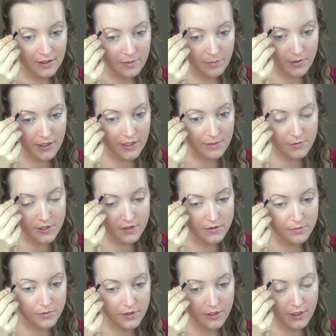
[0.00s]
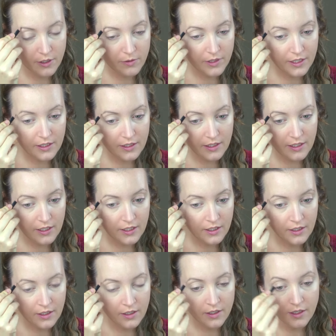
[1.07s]
but I'm just really quickly
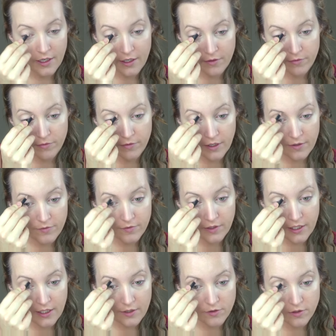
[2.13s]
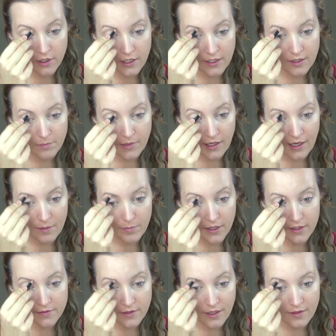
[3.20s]
kind of roughly drawing in my
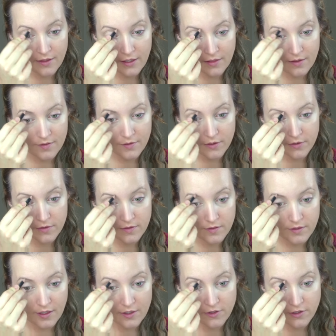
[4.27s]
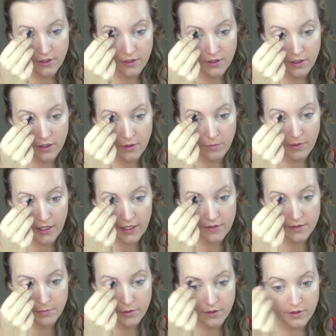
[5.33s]
eyebrows. I think this goes such a long way
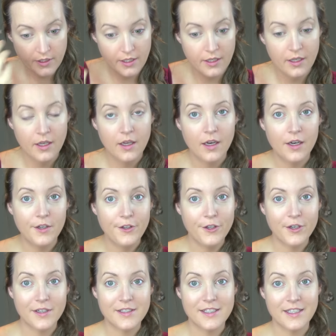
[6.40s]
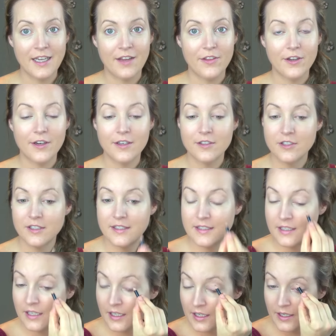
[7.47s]
to pulling a look together and
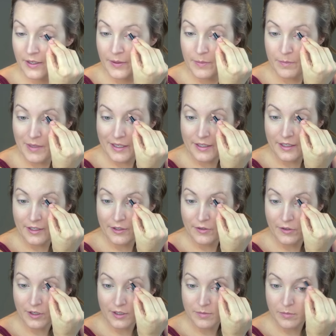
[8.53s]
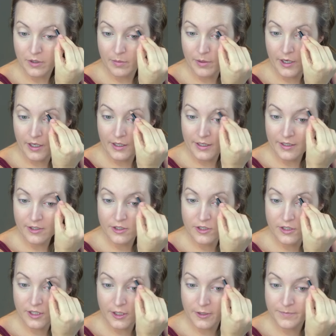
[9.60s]
just making you look more polished.
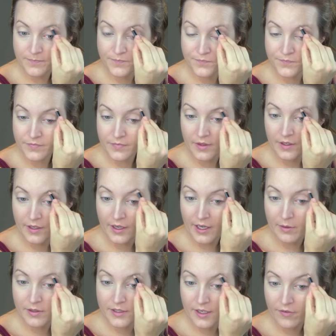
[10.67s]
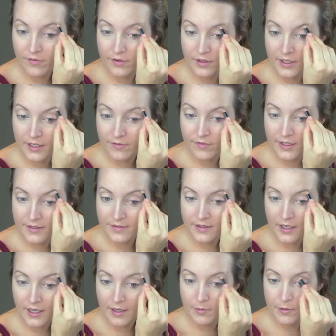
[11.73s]
So yeah, I would definitely invest
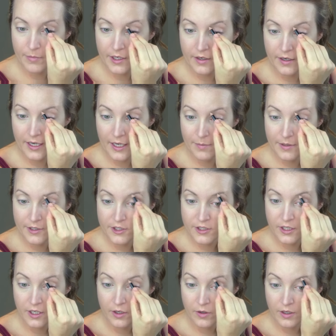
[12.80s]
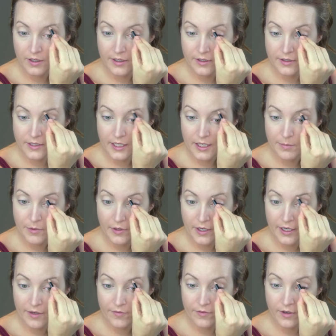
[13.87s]
time no matter how much or little time you
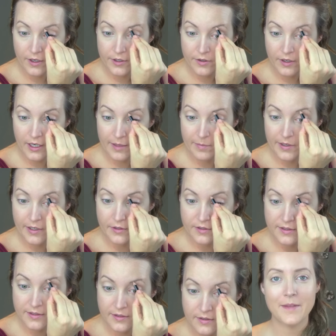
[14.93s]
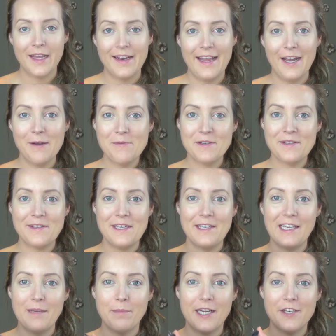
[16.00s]
have on your eyebrows. Now I'm just
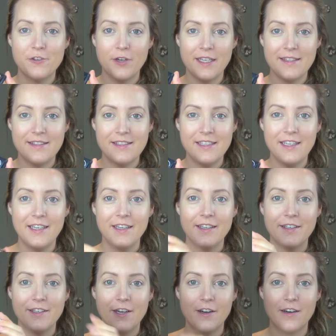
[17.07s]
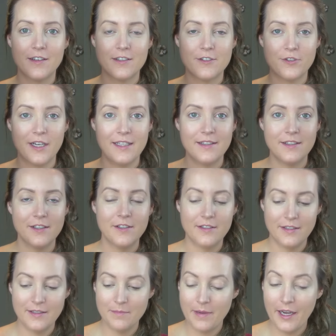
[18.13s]
taking my trusty NARS
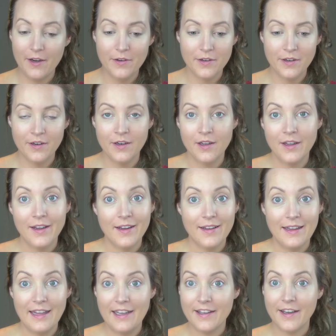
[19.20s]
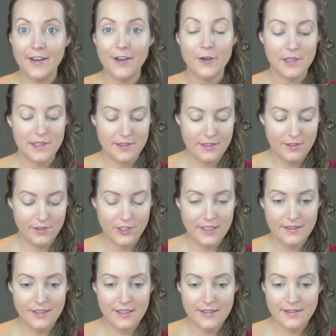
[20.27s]
translucent powder like I always do
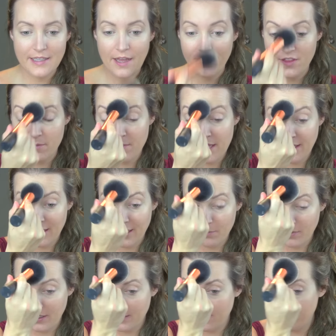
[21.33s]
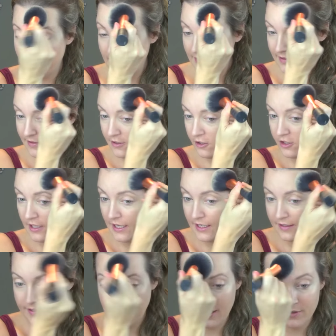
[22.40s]
just to set the makeup, kind of take the
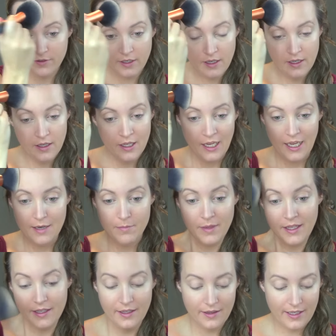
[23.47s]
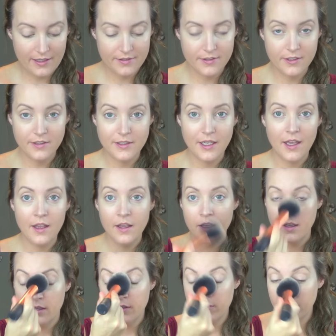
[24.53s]
shine down and make it last all day.
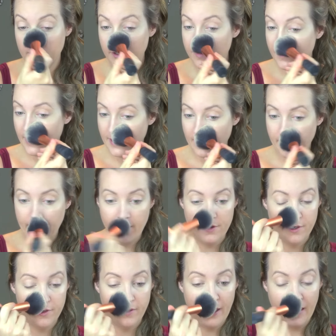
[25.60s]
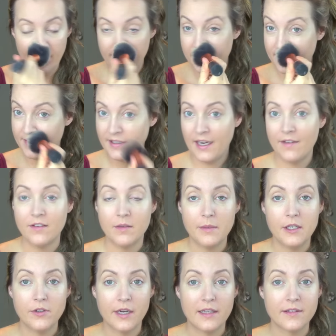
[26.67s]
You could use any powder you have. It doesn't have to
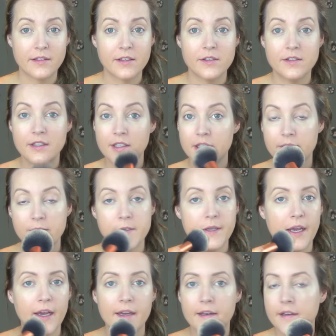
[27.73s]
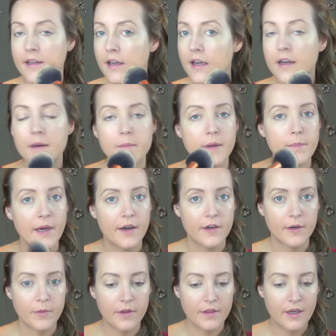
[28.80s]
be translucent. If you had um, a
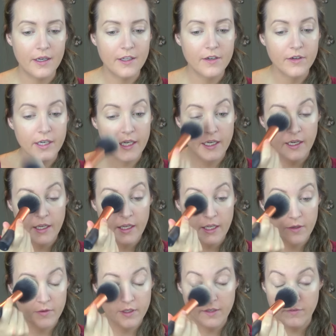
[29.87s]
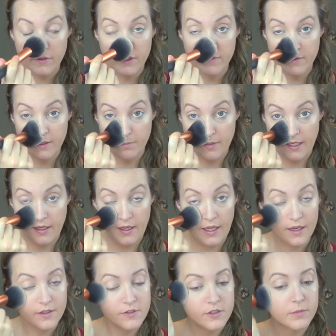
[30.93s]
powder with color in it, it would give you even a bit
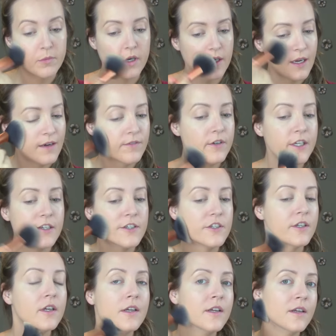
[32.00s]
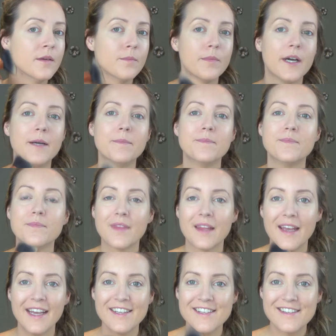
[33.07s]
extra more coverage, but
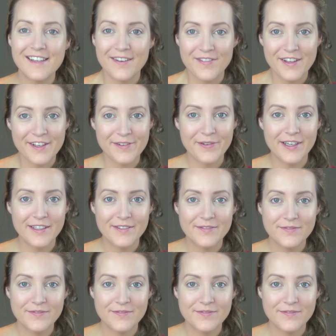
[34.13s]
I just love this one.